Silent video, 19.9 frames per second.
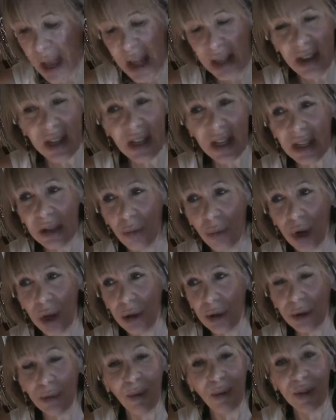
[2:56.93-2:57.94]
This is one of
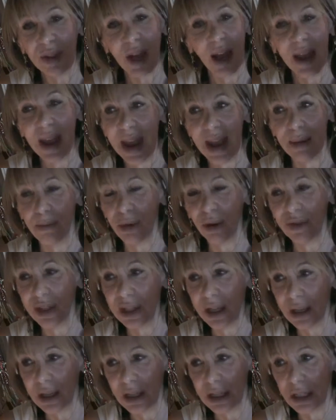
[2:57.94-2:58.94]
those movies. I hate movies
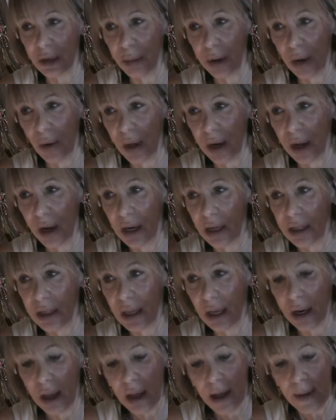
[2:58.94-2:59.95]
like this, to be quite honest.
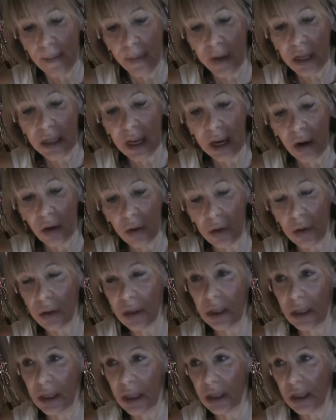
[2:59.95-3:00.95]
That these characters
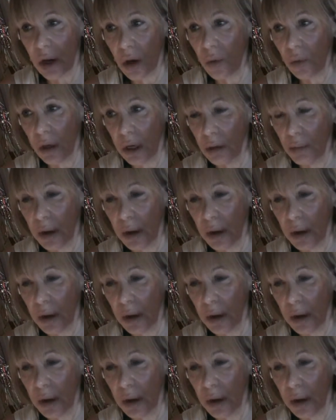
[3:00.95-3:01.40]
exist only to